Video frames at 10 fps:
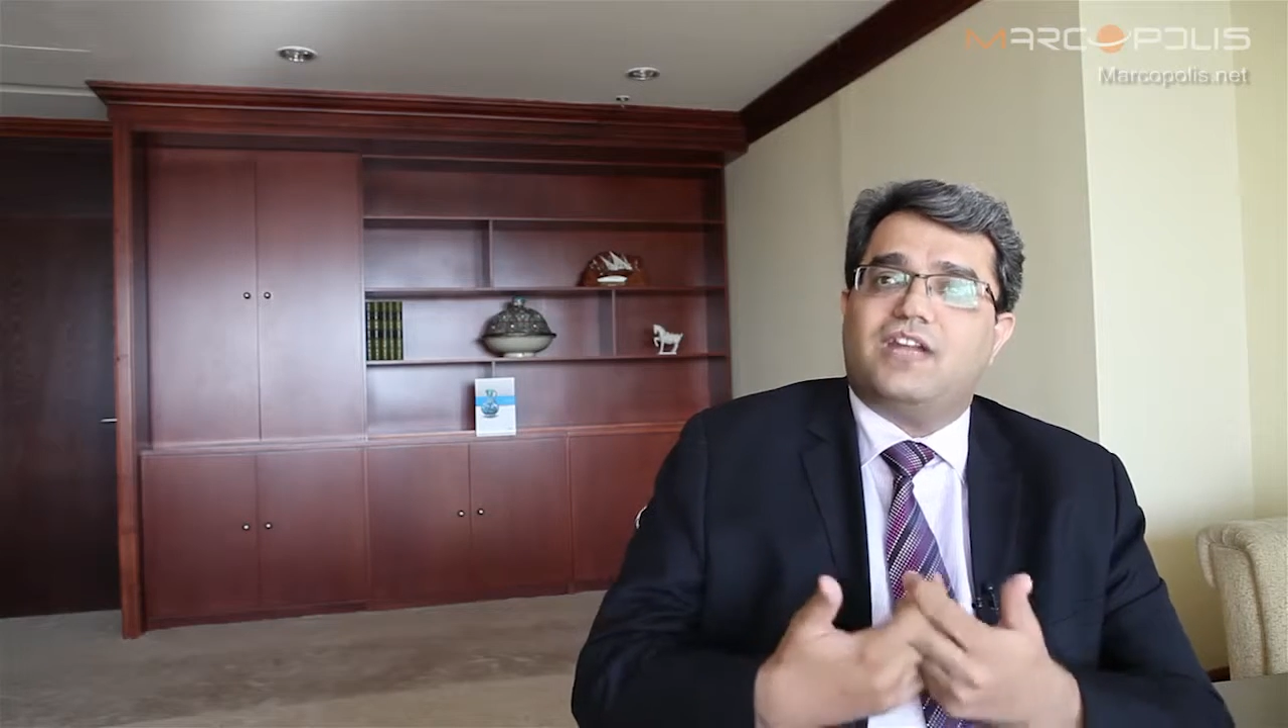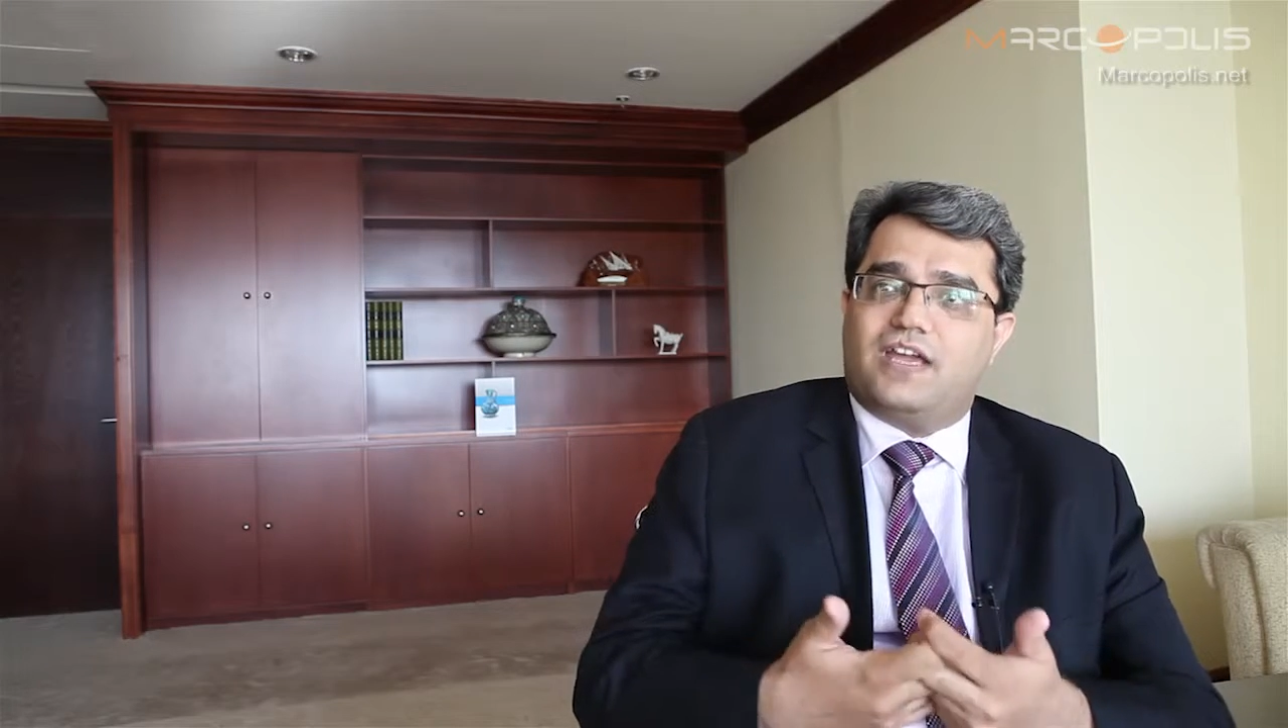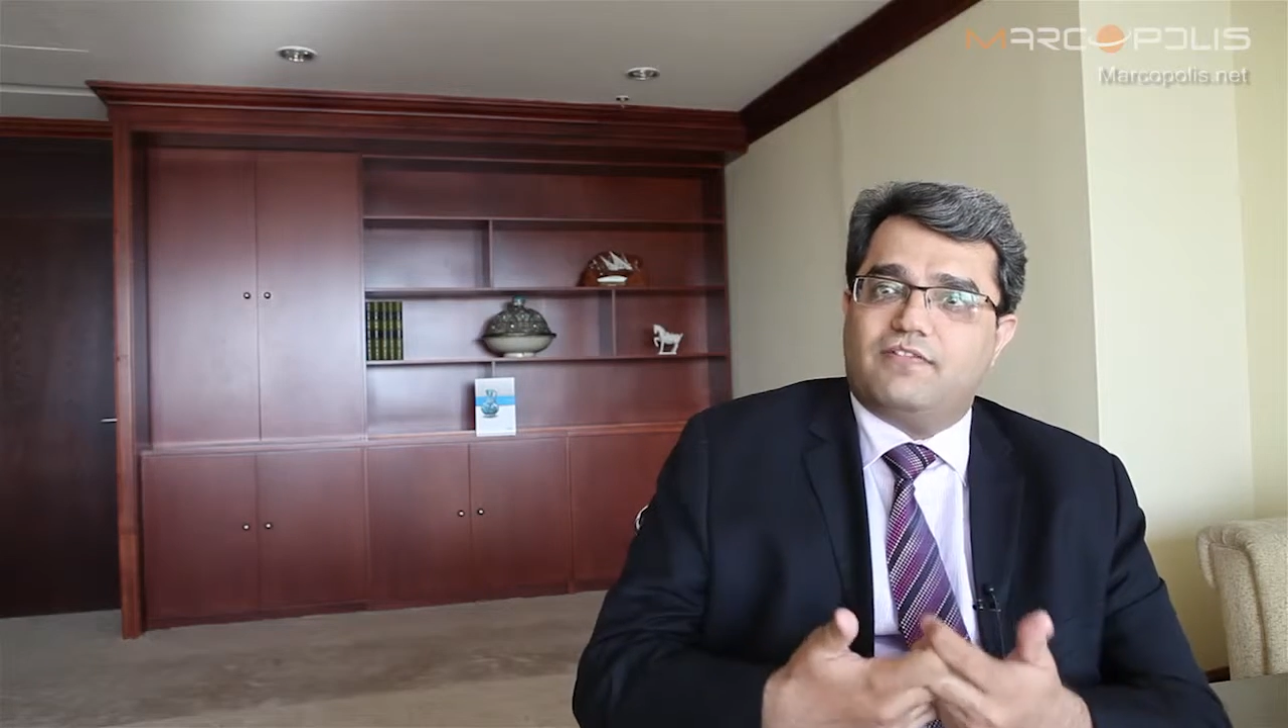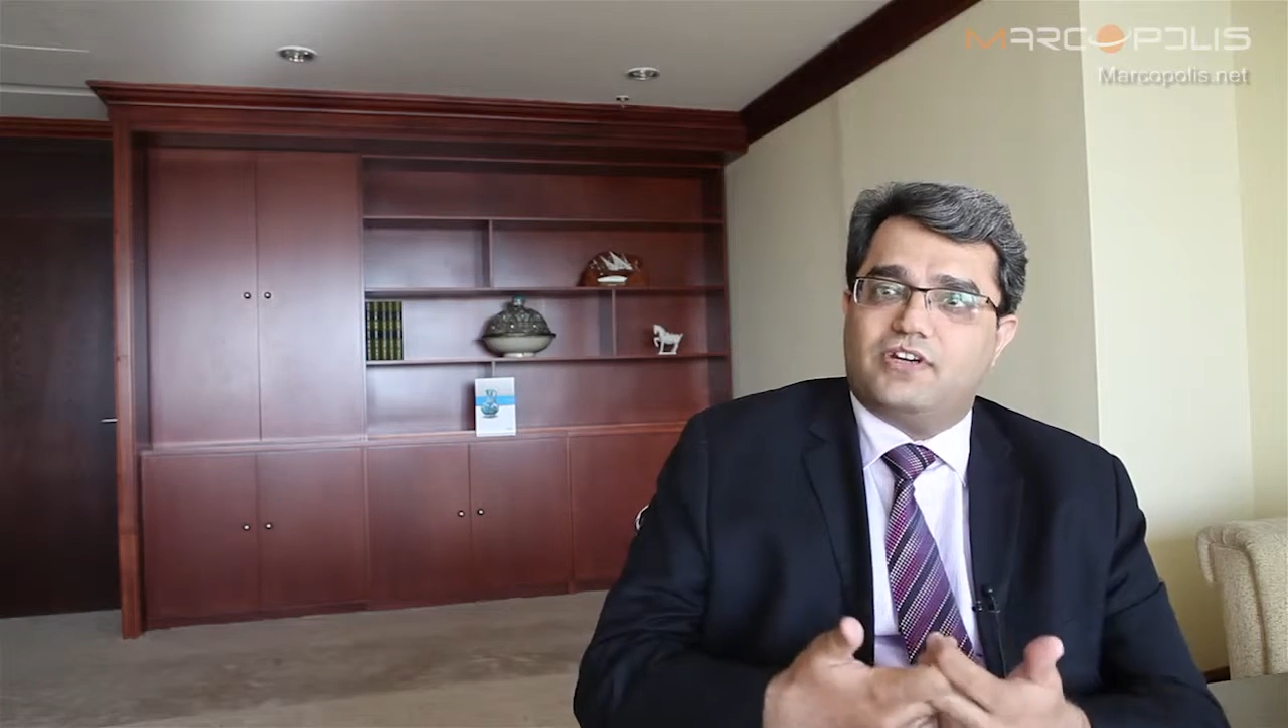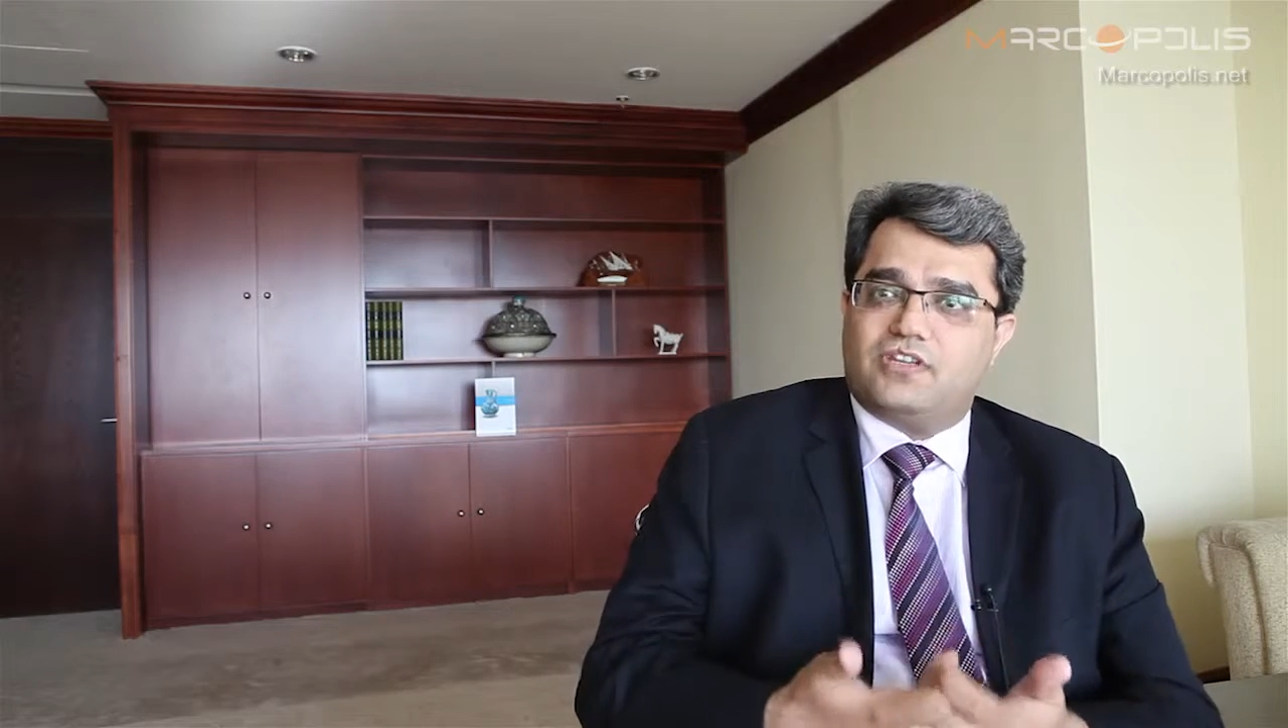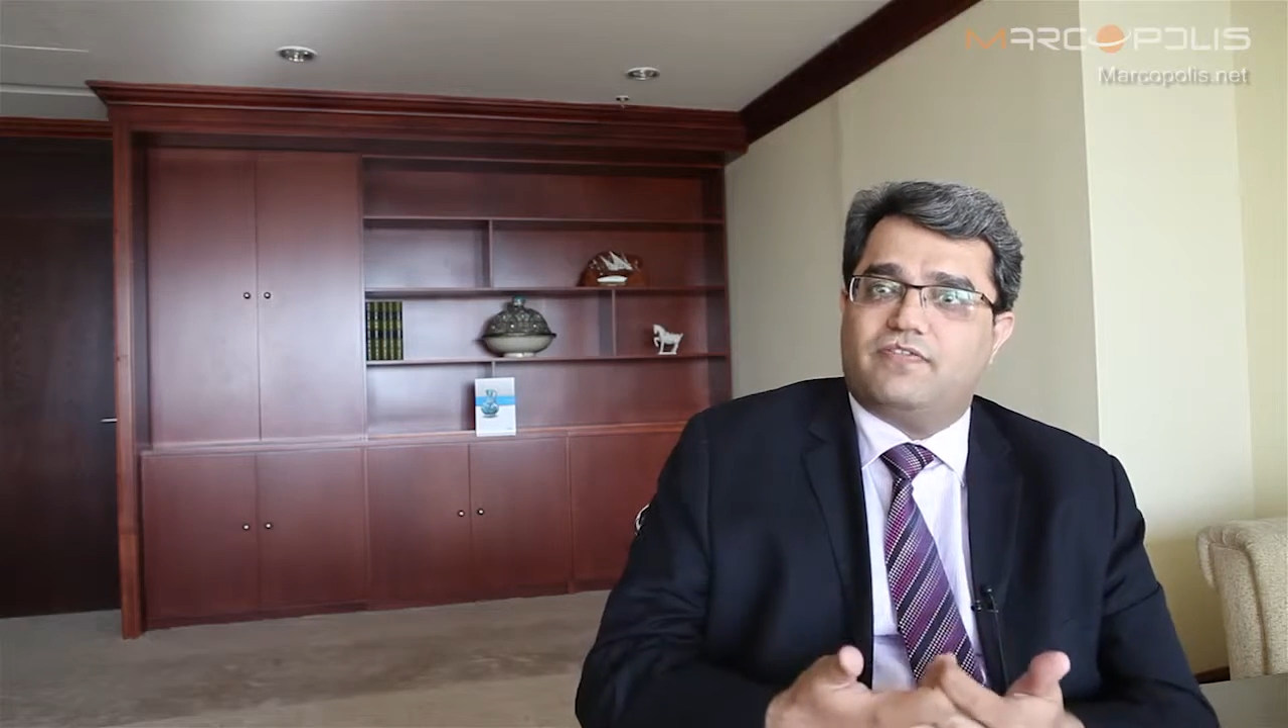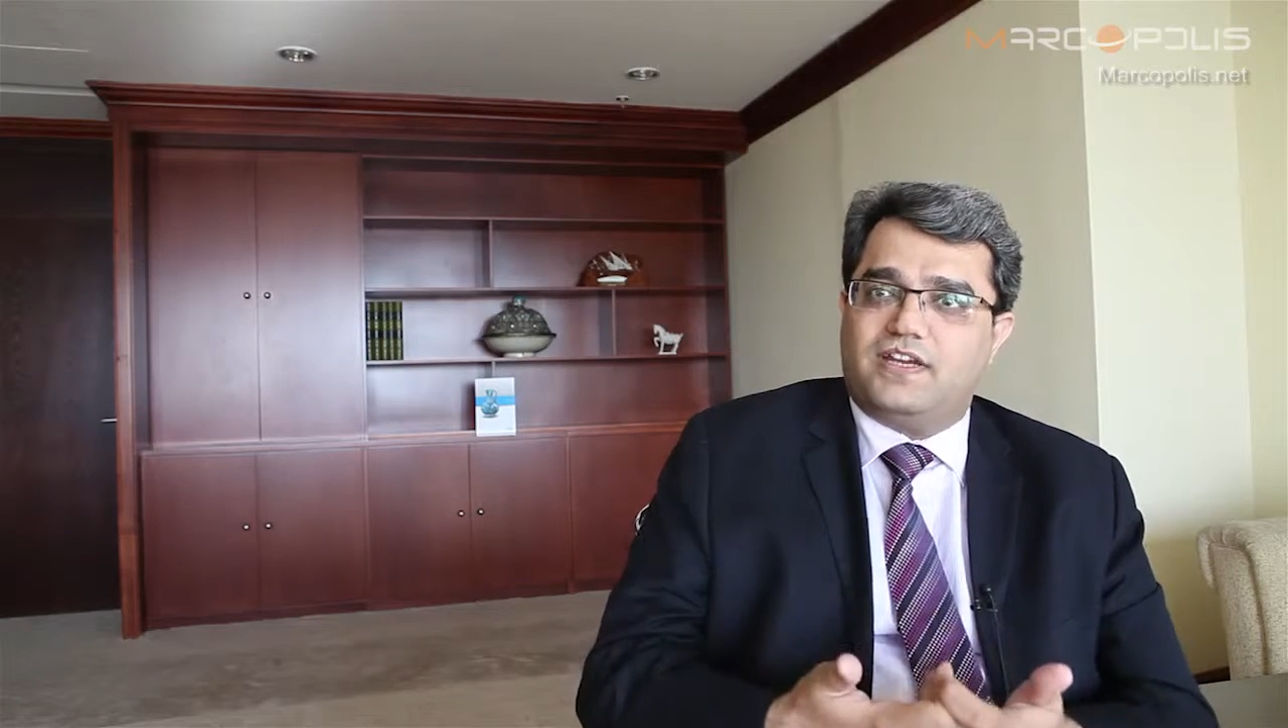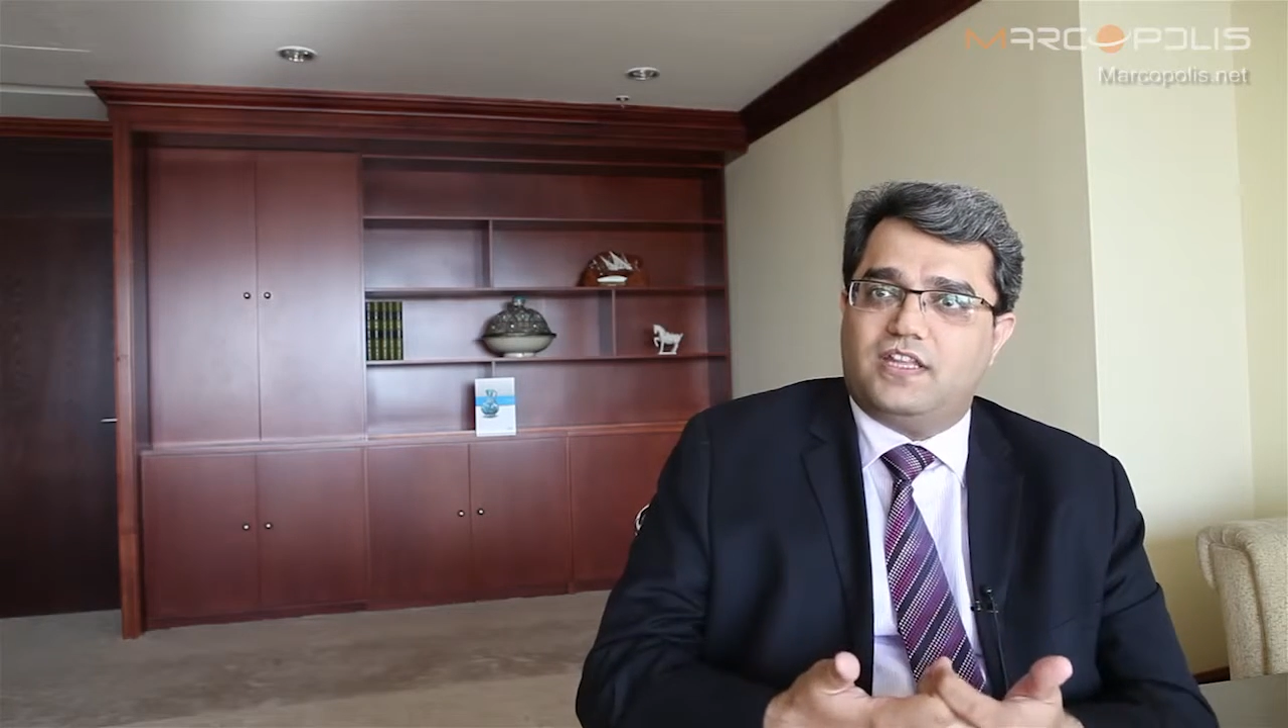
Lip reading: diversify